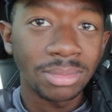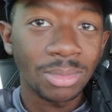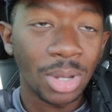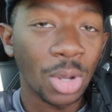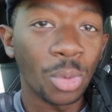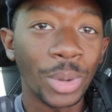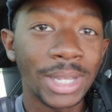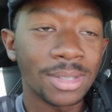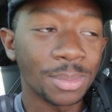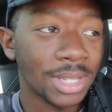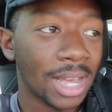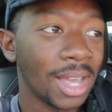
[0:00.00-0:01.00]
wanna go waste
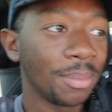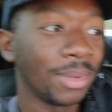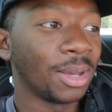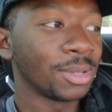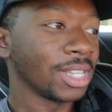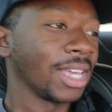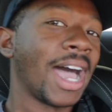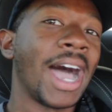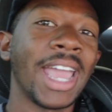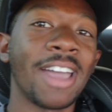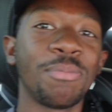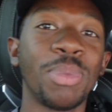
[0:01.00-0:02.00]
some time? And I was like, I
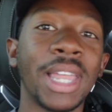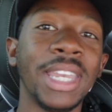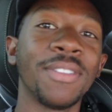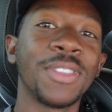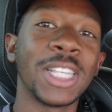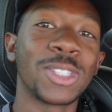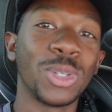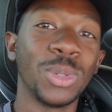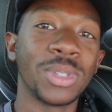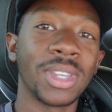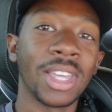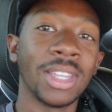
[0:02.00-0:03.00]
have plenty of things to do
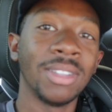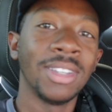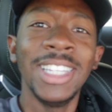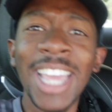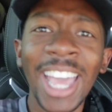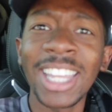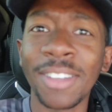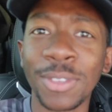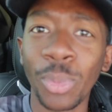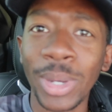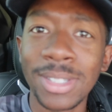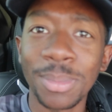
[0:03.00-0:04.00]
today. Yeah, I'd love to
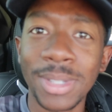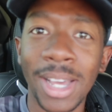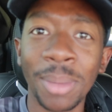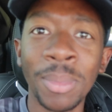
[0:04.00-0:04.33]
waste some time.